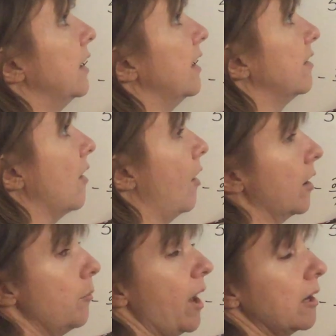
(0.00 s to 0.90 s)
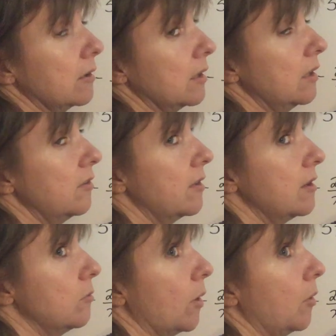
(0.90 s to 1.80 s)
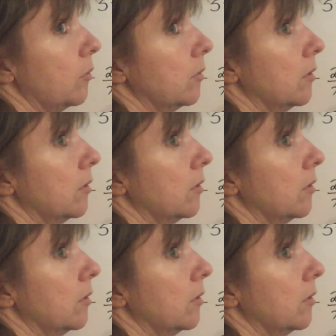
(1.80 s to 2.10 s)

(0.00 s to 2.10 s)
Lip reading: it's automatically 0.